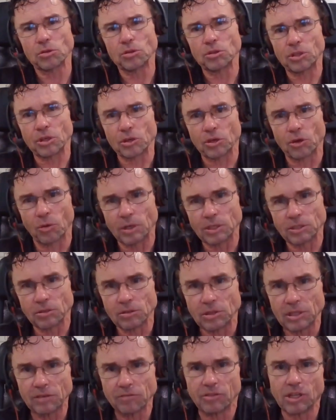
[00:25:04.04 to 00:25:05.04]
so that they're going
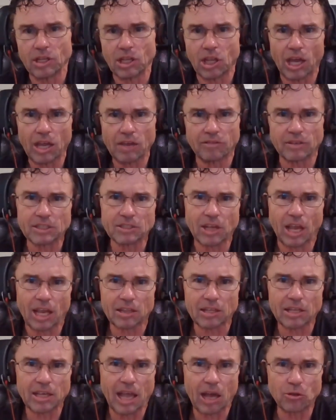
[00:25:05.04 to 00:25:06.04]
to live the life
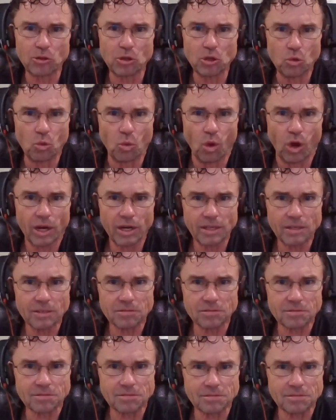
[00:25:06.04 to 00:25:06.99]
exactly how you want it?